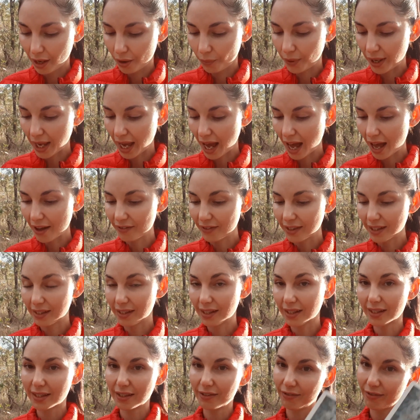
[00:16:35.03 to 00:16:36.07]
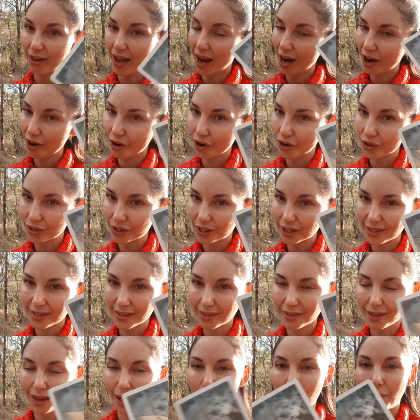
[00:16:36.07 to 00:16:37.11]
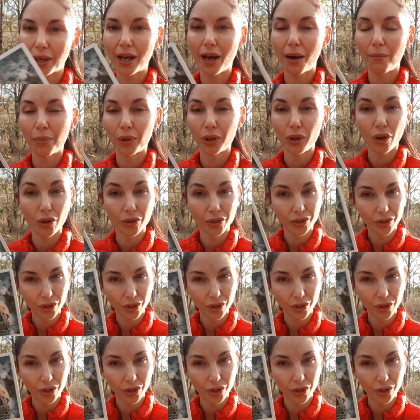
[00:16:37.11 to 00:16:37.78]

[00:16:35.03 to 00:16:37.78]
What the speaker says: We have the 6 of Arrows. This is coming up a lot.